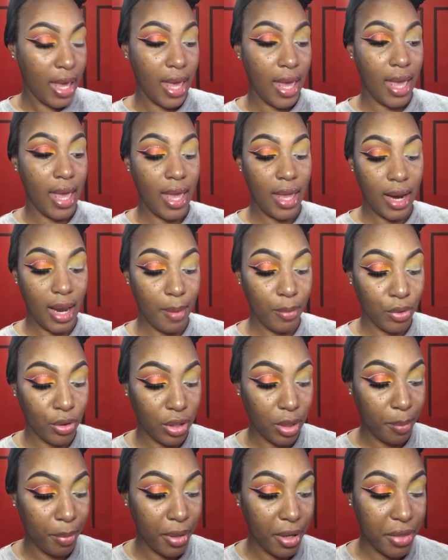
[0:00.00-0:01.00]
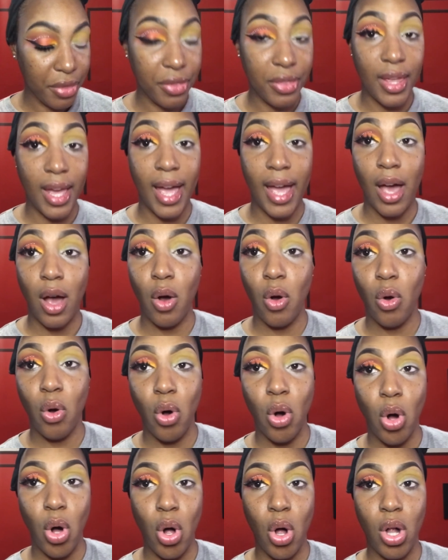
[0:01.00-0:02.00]
and I'm going to put that
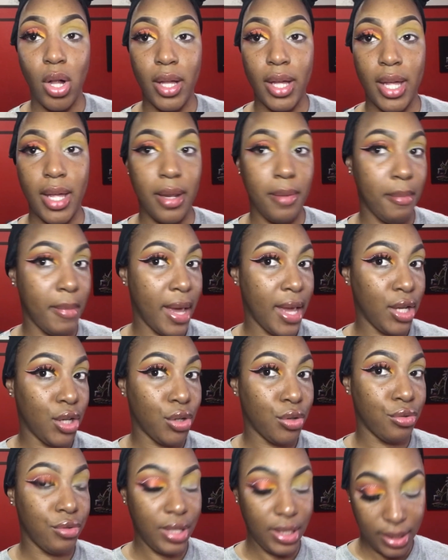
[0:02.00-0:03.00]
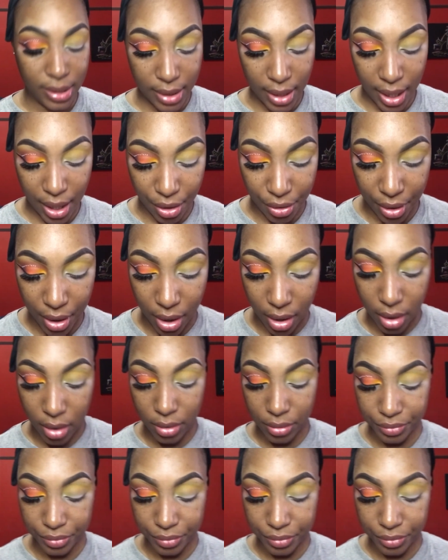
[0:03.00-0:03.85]
all in my crease area.